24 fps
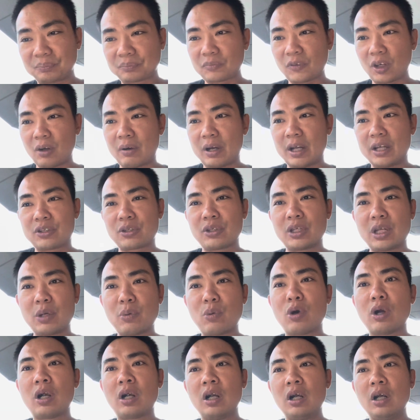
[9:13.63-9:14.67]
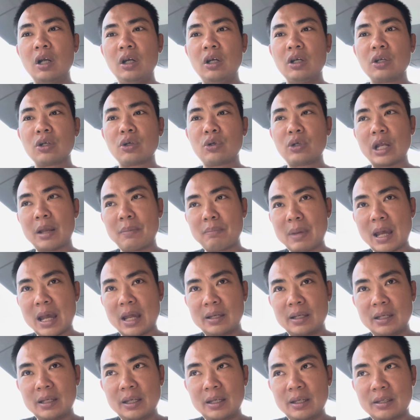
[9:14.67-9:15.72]
right? So there were good and
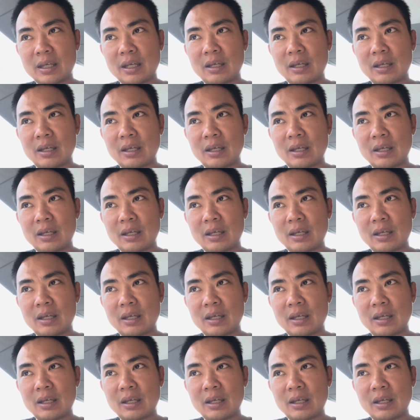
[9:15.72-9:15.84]
bad days.